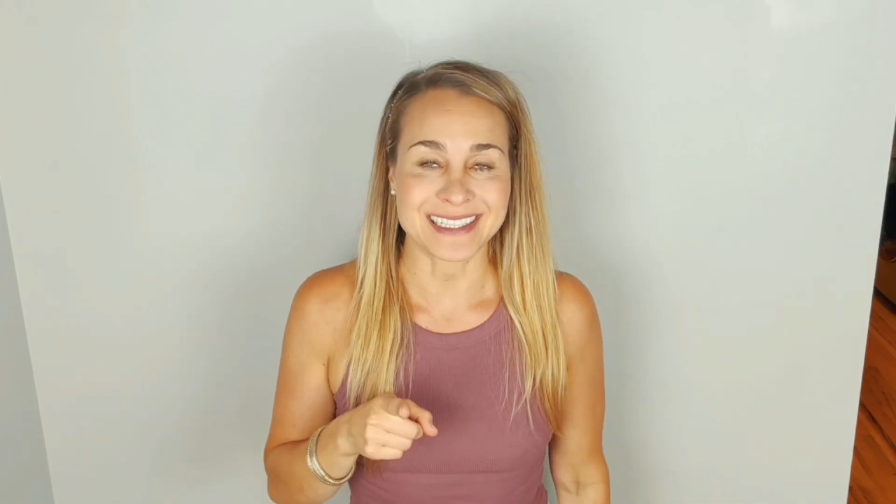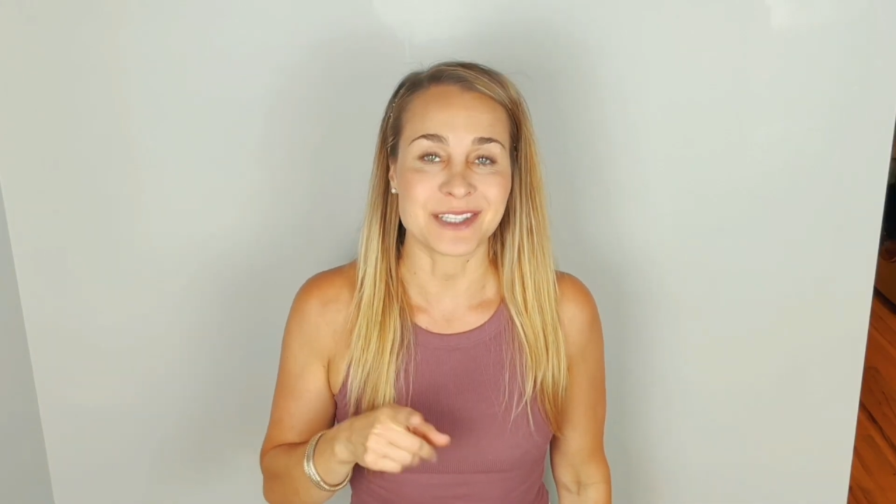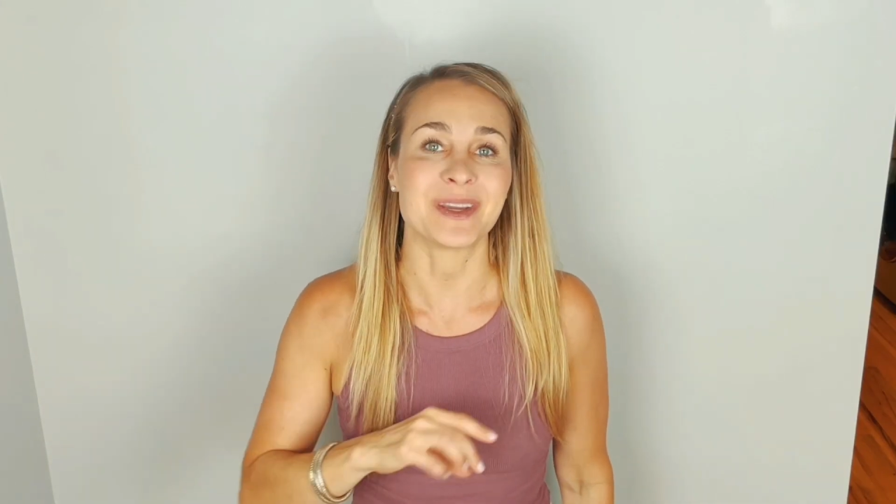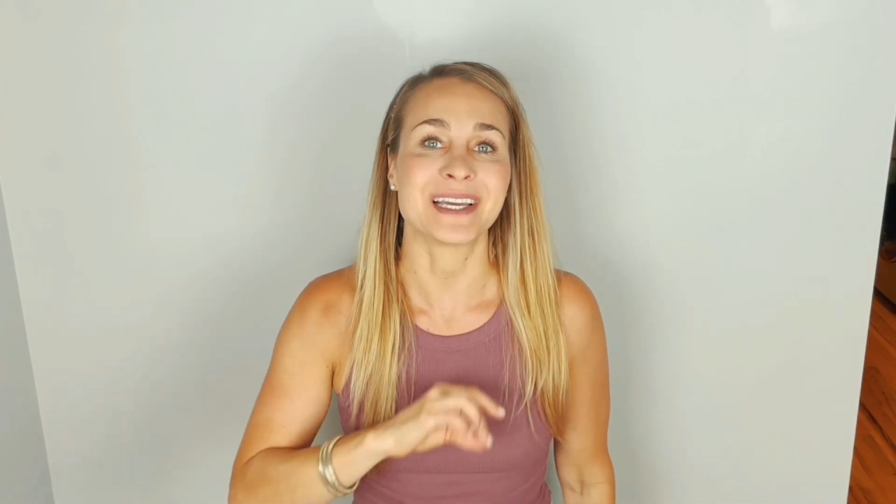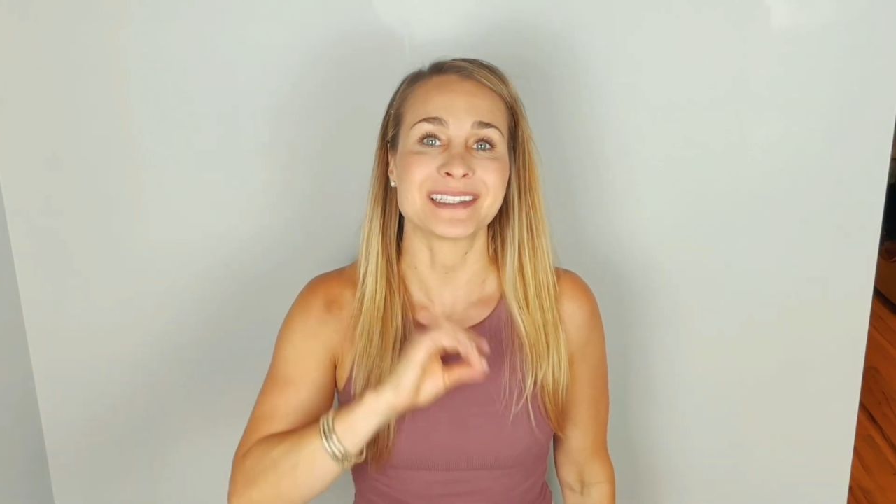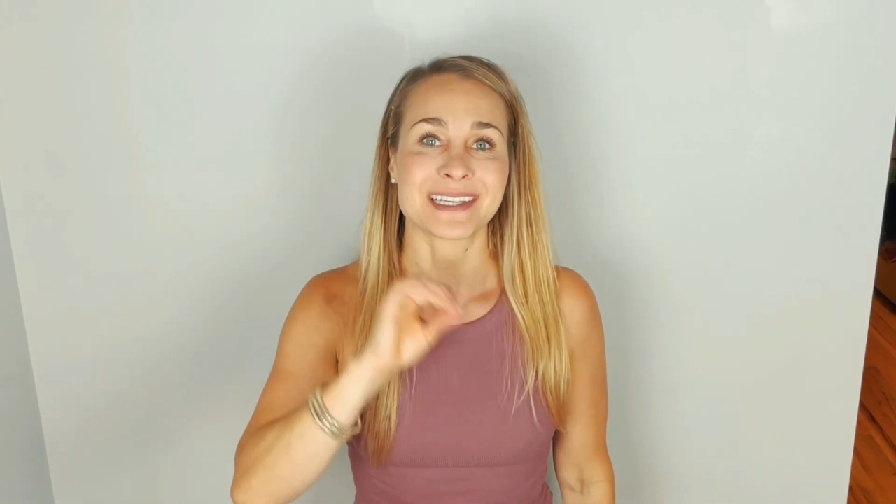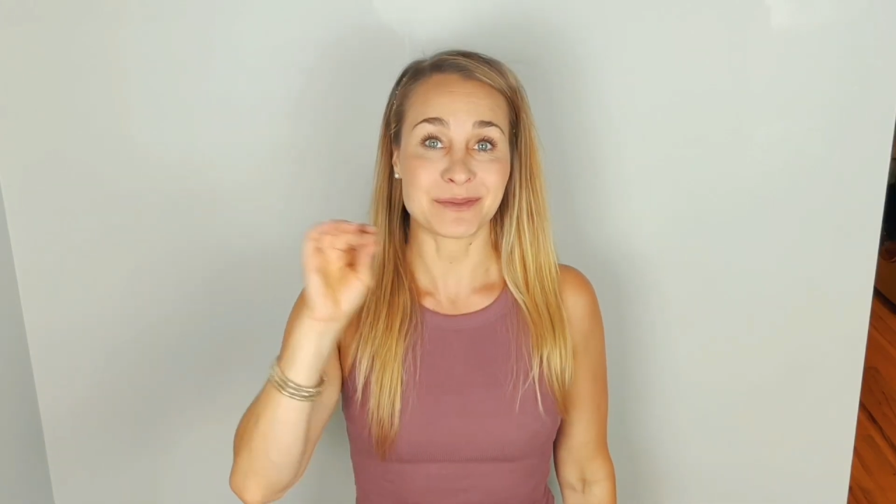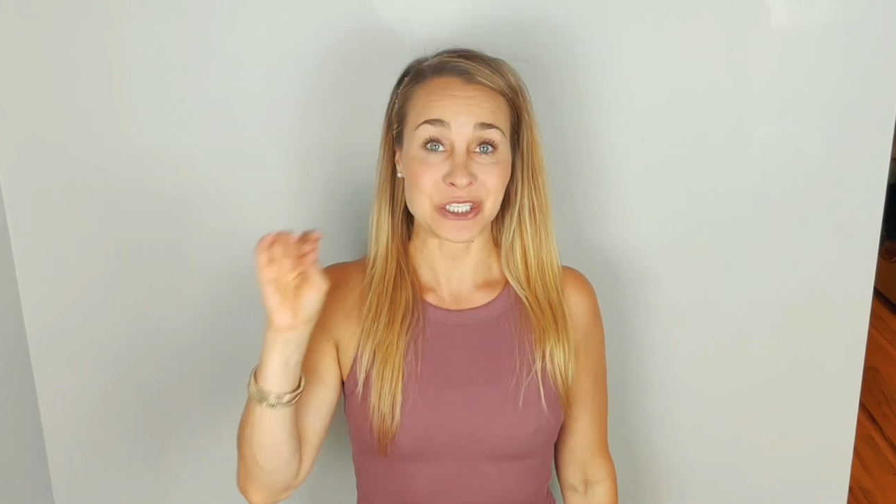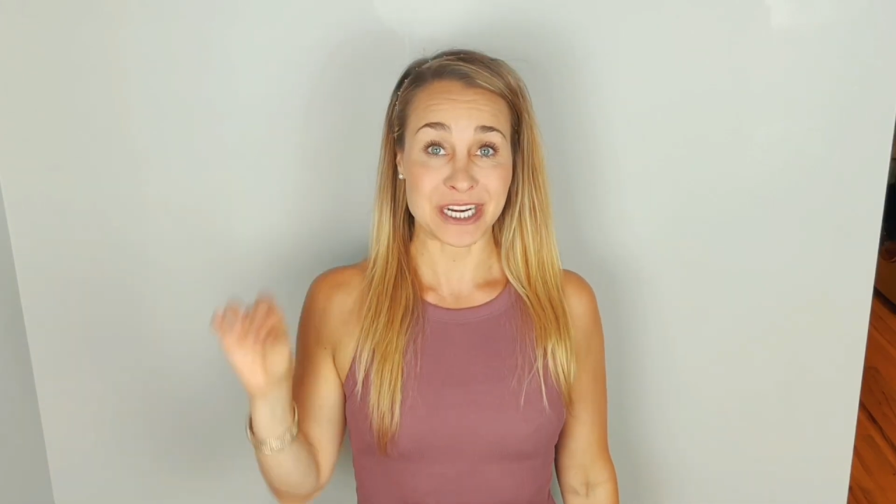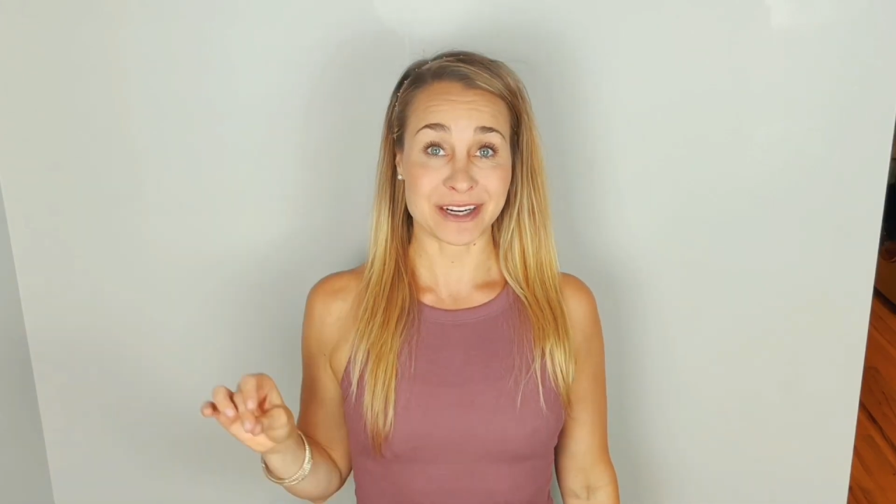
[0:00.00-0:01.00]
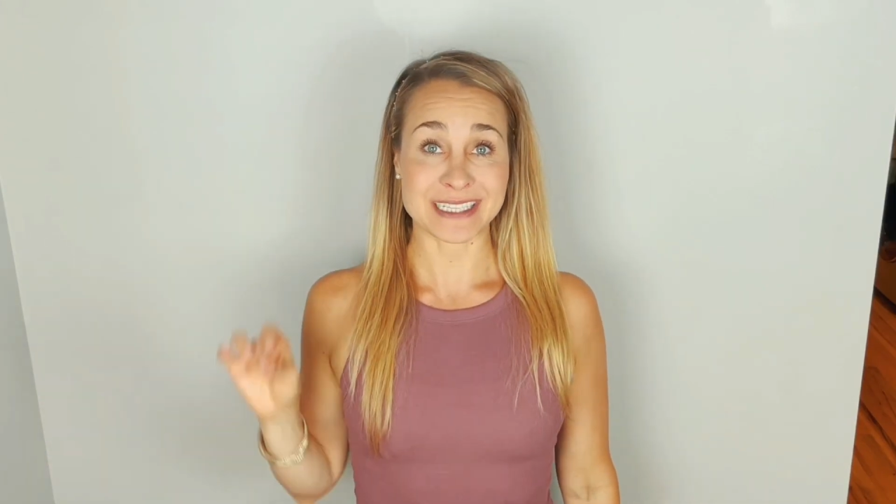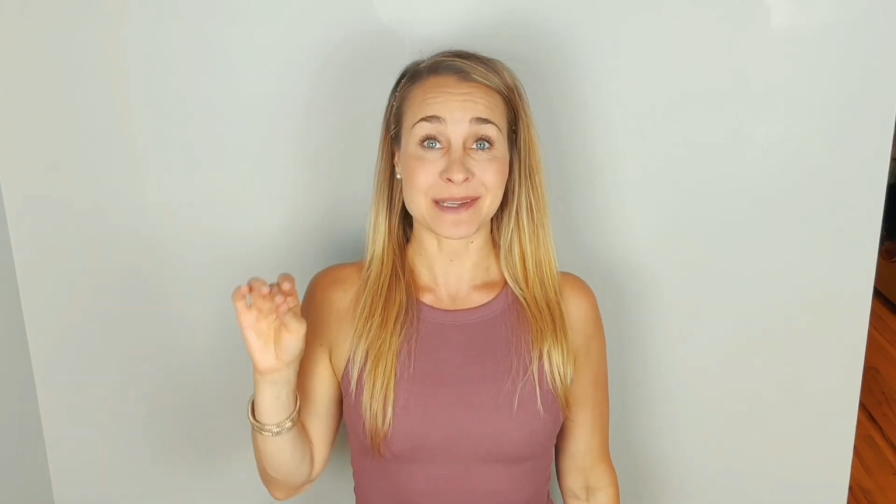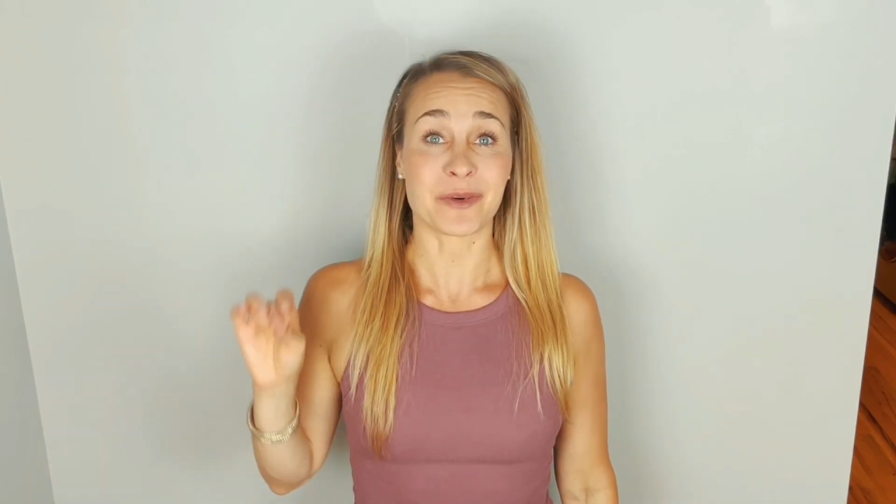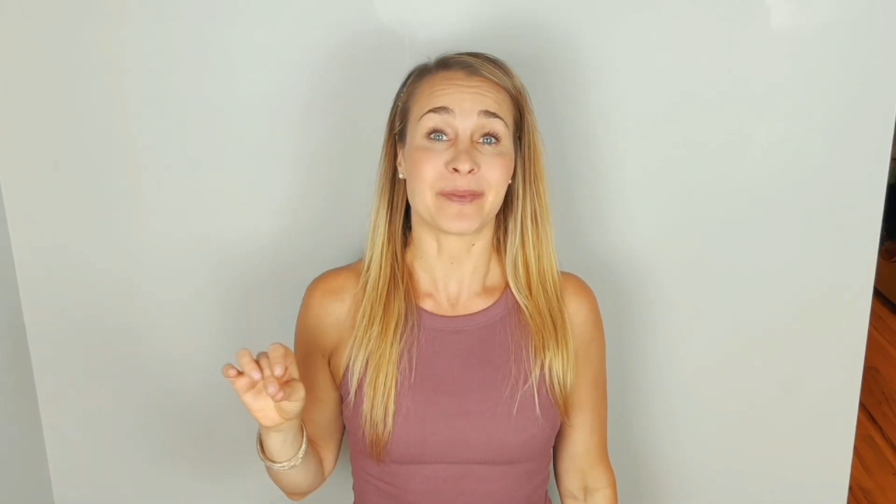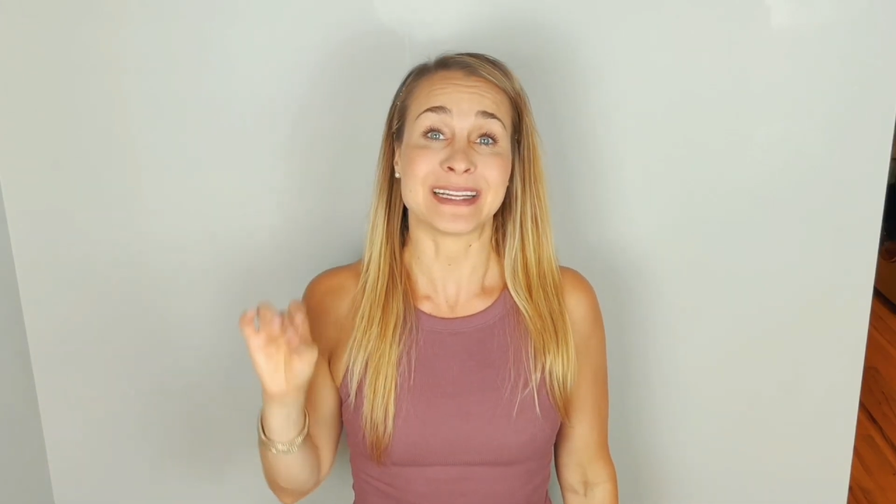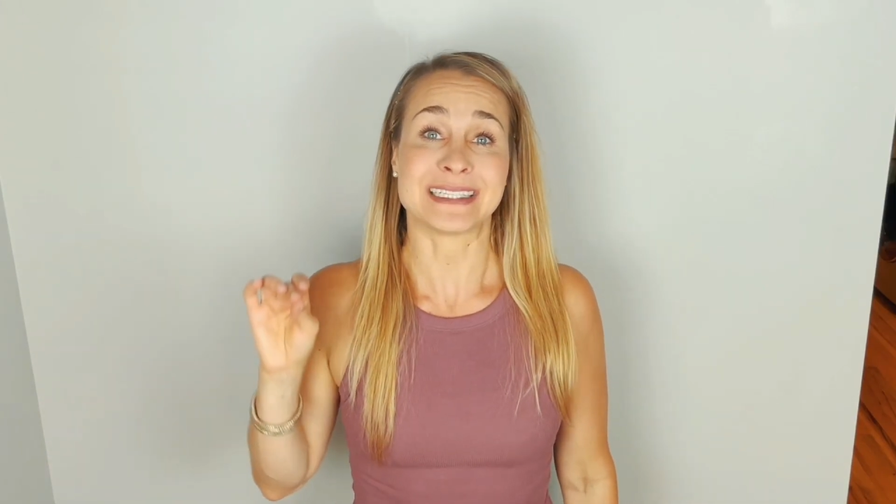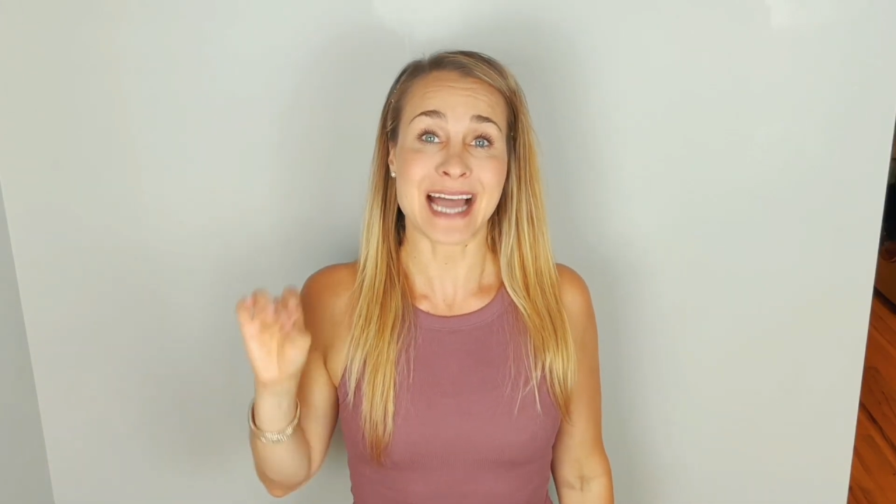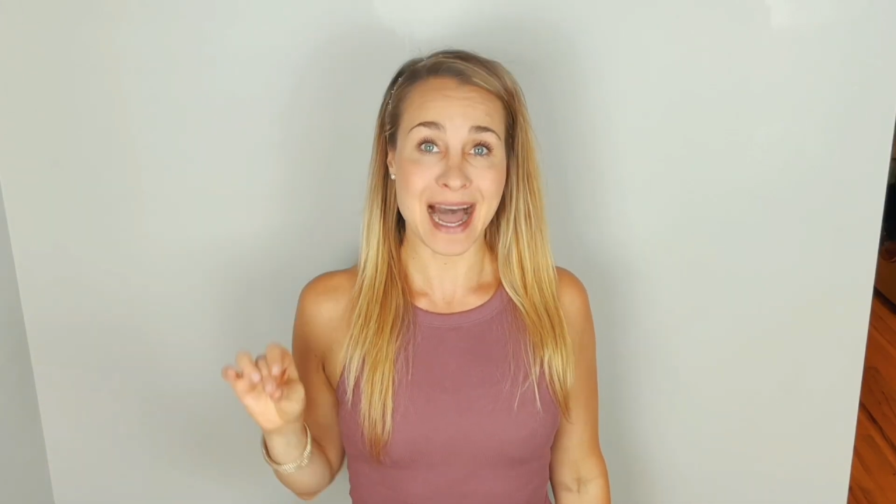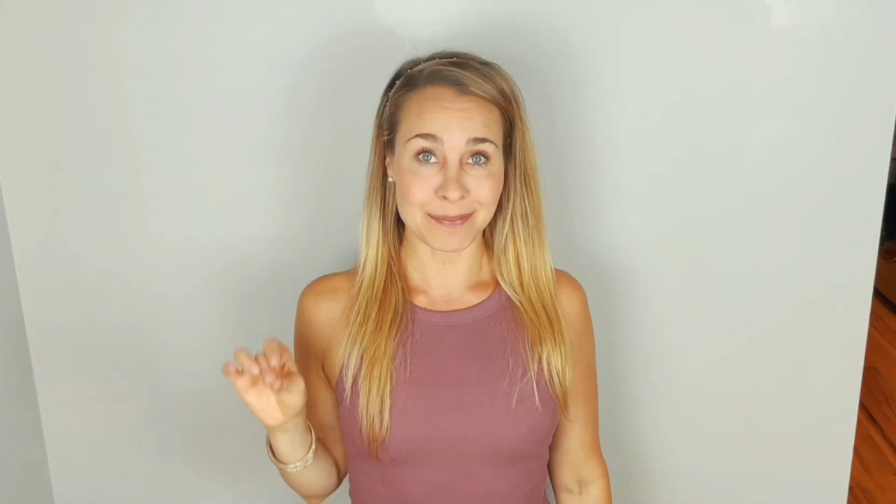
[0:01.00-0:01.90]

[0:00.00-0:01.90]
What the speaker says: because I'm sharing some of my top